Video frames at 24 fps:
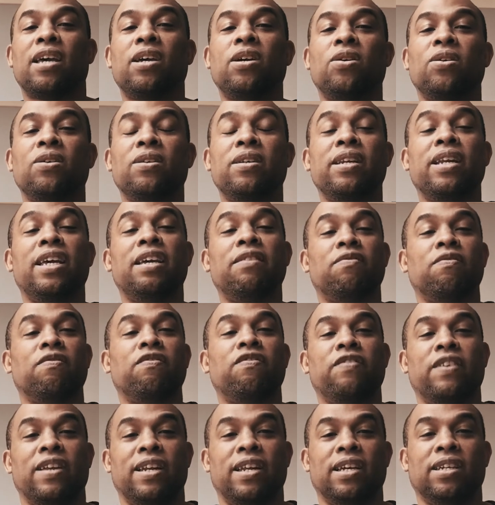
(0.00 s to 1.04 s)
they couldn't even
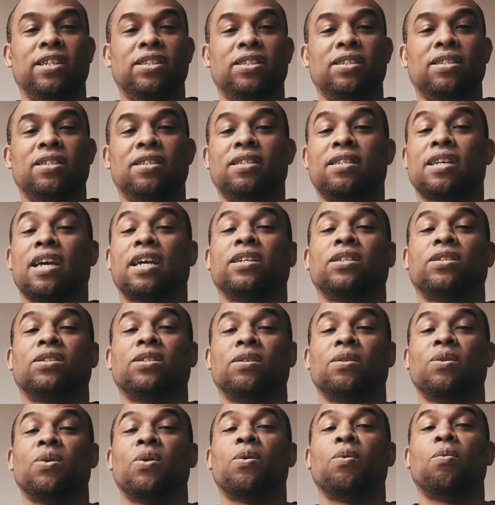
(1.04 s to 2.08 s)
finish
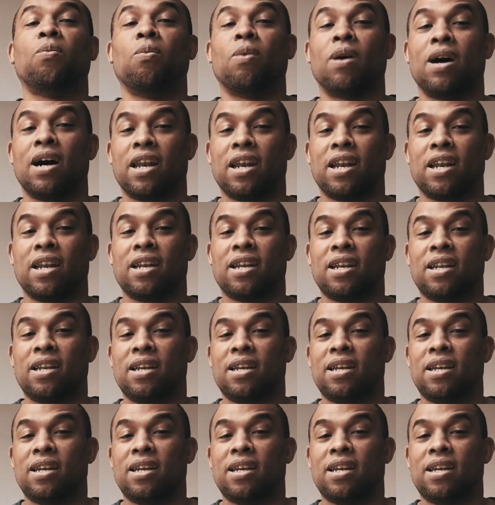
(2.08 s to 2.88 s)
section one.